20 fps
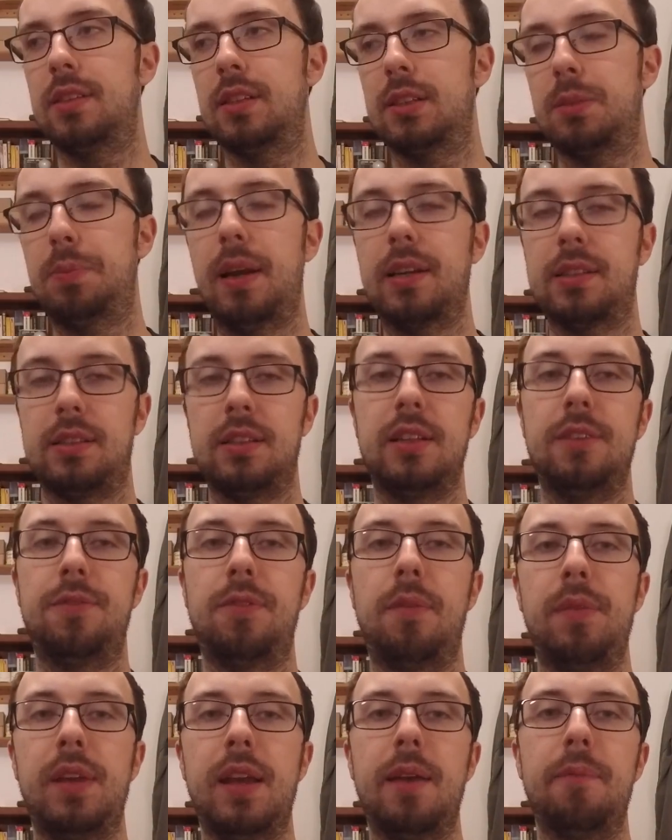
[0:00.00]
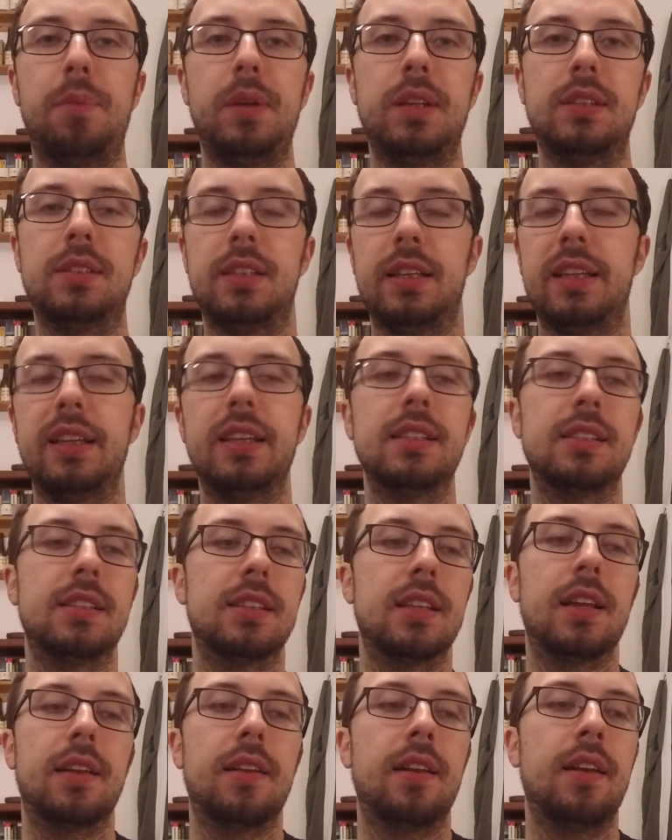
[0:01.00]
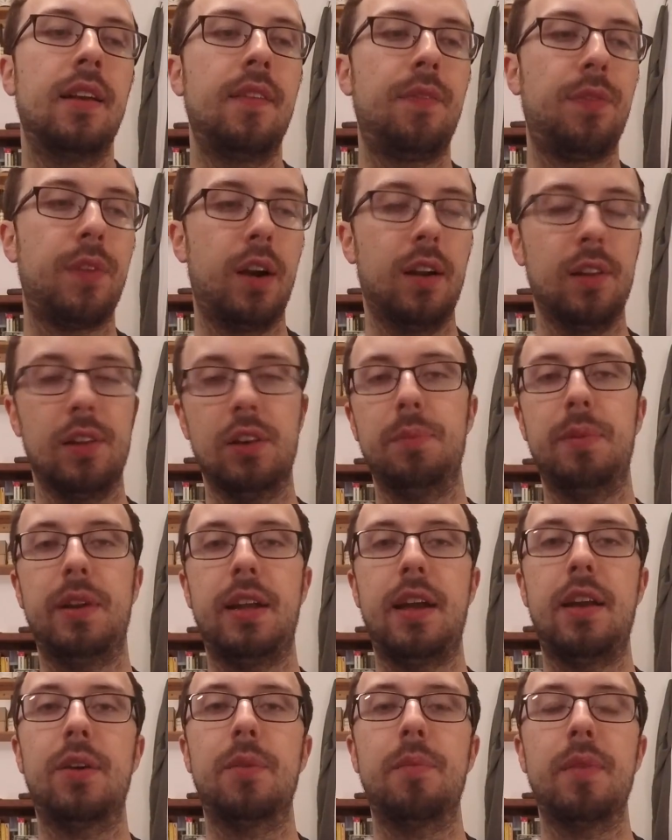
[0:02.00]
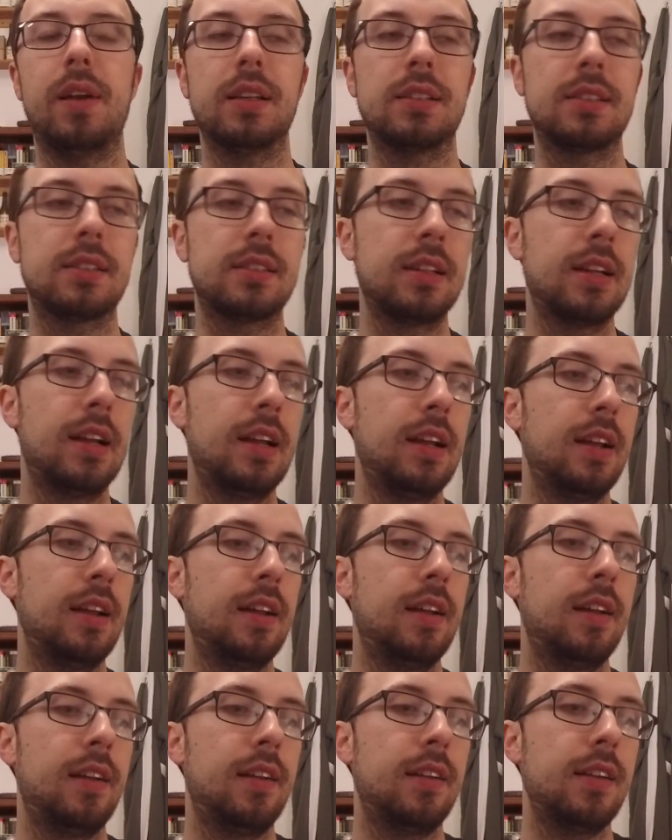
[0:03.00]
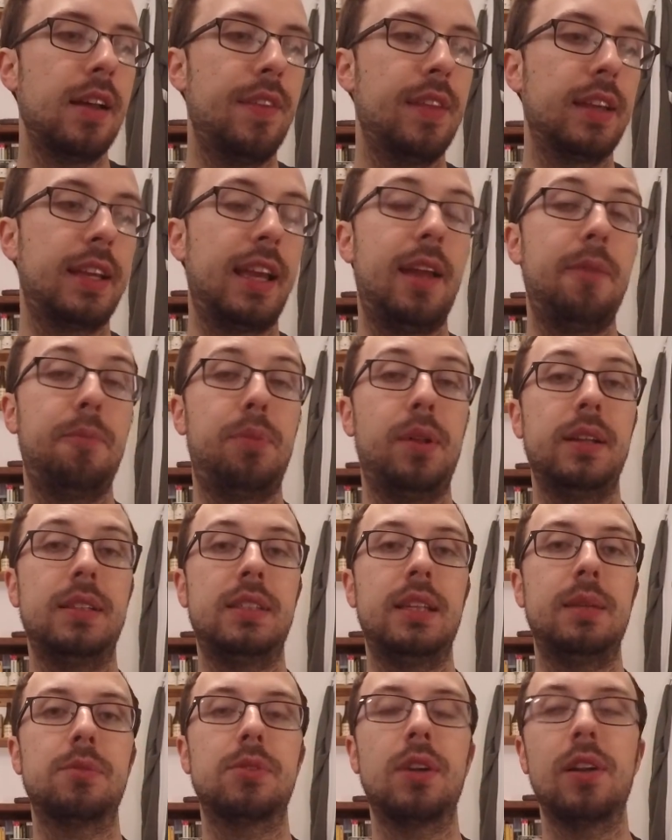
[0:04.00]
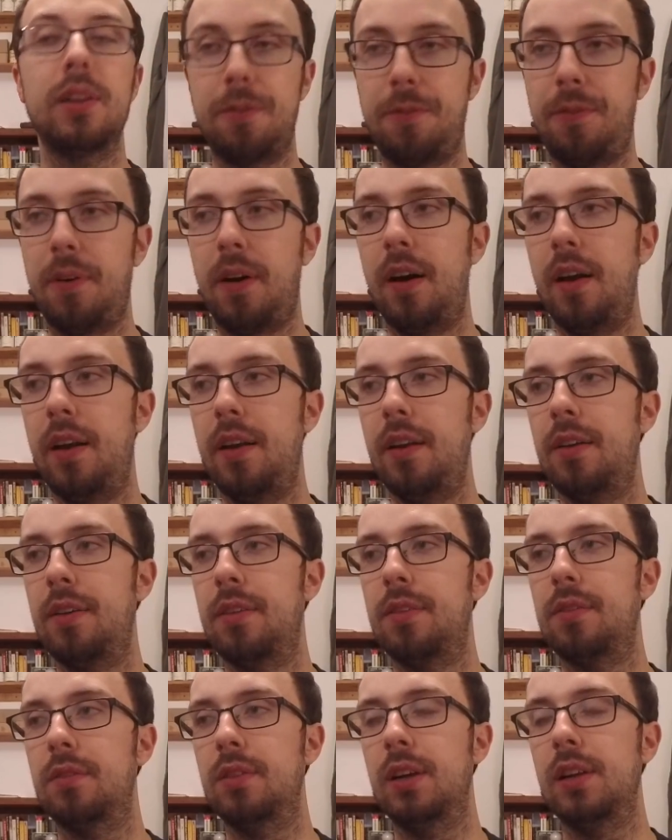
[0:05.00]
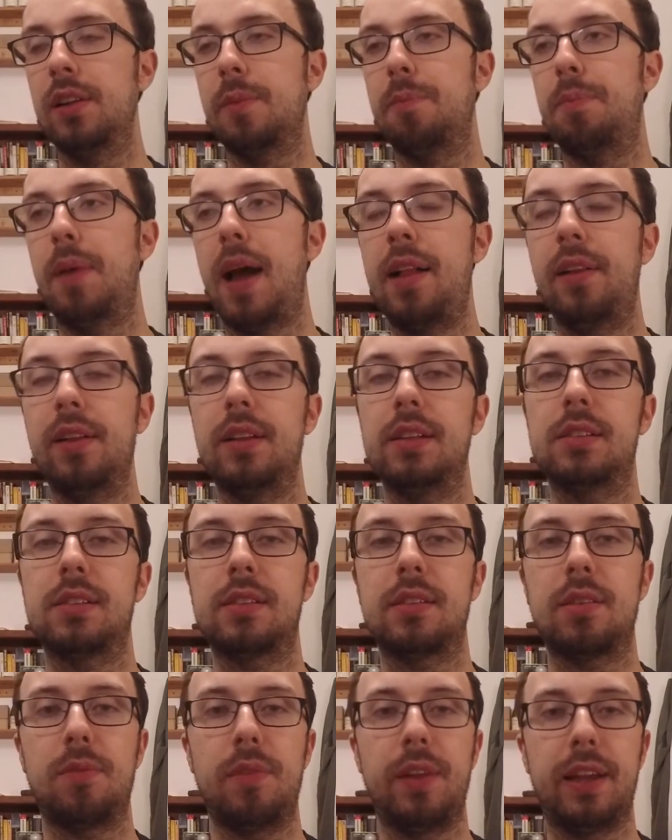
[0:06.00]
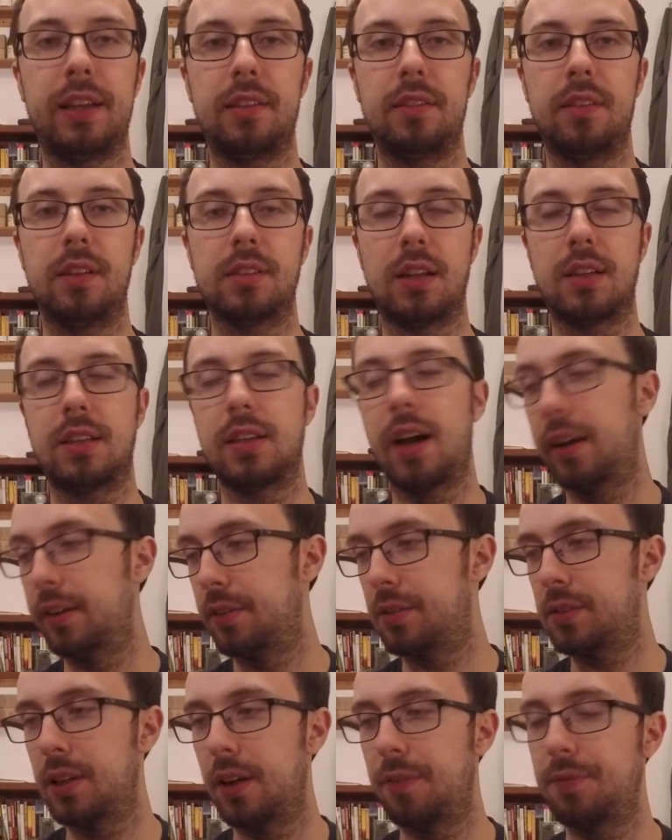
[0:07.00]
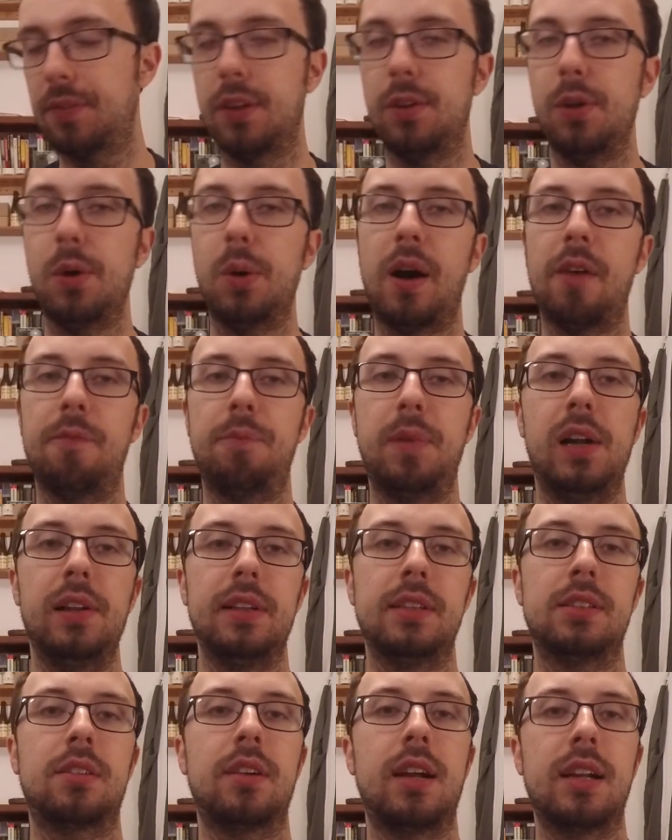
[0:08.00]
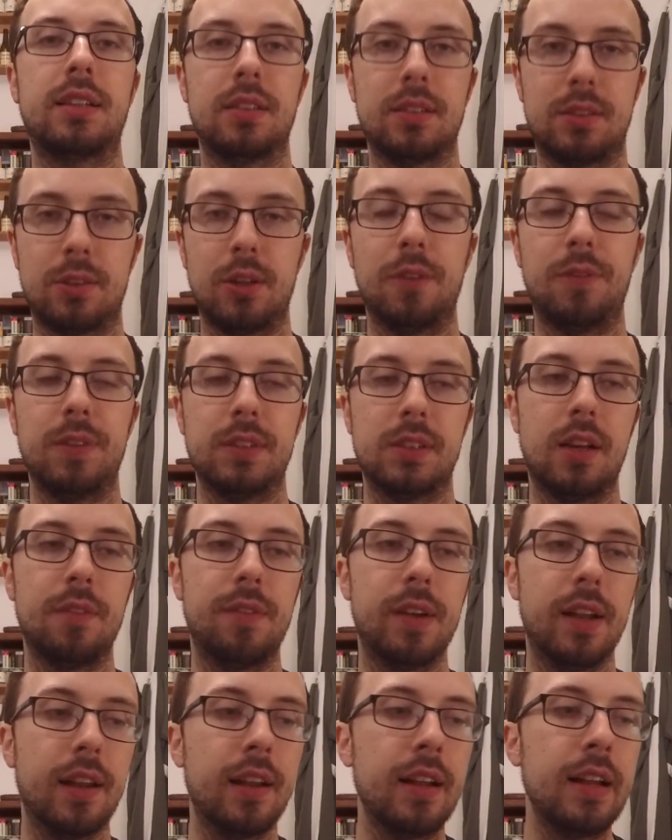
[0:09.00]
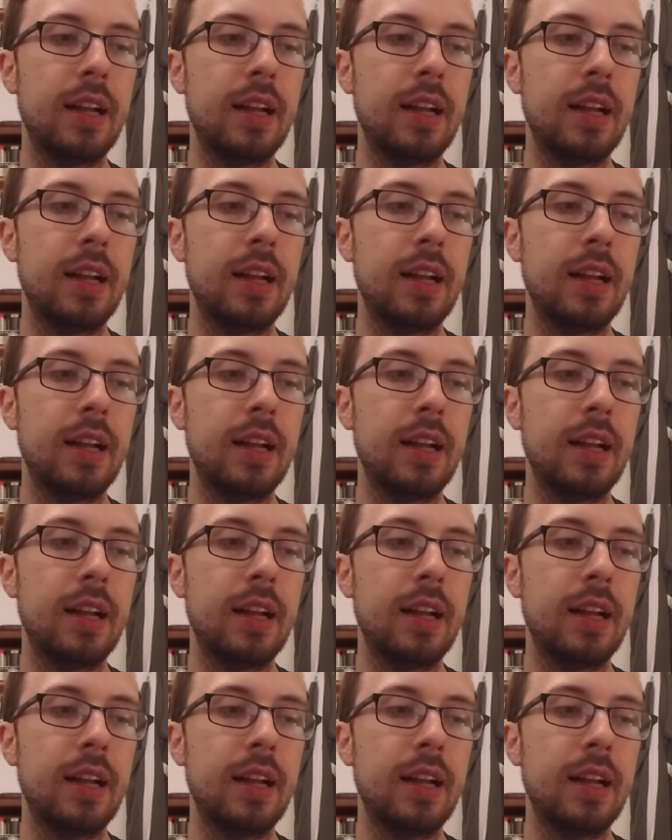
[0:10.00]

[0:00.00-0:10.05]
especially from the NPCs, that are a little bit hit or miss. And the gameplay seems really fun, really balanced. Like, there's a ton of stuff to do. I barely scratched the surface of it.